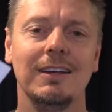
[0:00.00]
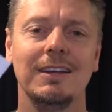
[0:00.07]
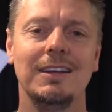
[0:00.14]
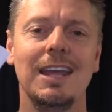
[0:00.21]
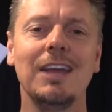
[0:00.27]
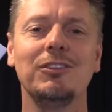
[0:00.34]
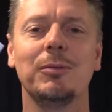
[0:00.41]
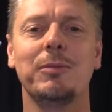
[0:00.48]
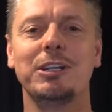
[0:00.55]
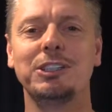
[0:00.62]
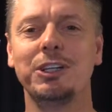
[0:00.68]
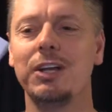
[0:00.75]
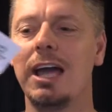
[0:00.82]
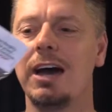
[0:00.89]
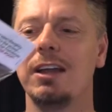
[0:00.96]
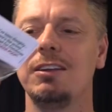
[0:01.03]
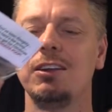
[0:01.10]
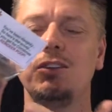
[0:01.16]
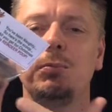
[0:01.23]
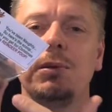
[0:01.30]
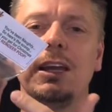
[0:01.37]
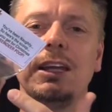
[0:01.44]
Next, I'm going to show you how to
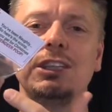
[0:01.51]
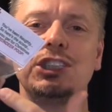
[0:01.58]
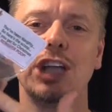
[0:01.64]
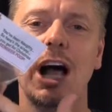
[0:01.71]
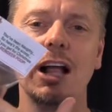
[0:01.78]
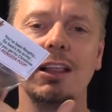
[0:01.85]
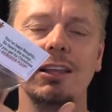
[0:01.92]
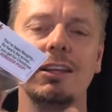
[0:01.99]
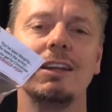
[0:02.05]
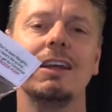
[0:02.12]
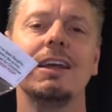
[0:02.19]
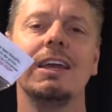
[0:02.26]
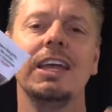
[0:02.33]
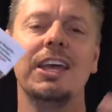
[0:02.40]
display chocolate